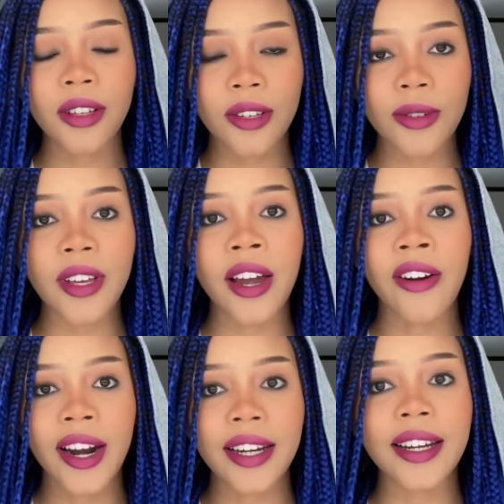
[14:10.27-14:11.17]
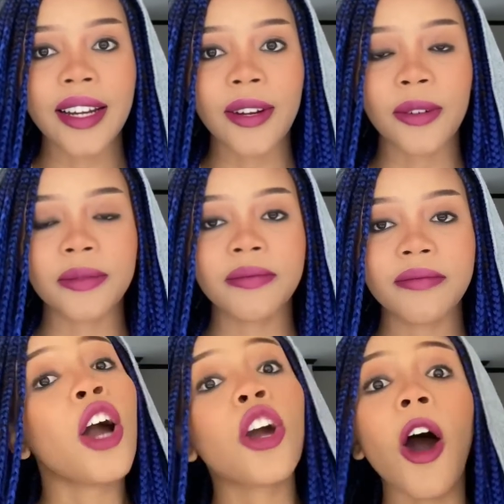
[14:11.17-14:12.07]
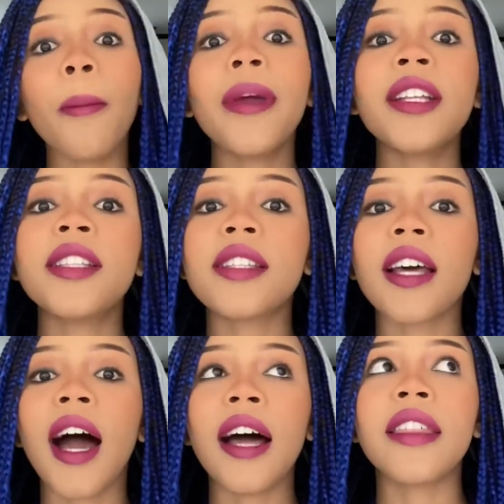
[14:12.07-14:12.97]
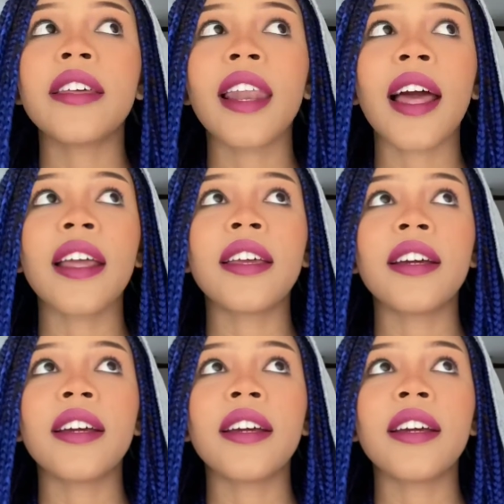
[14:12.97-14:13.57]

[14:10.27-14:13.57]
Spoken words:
do that right now. Comment other like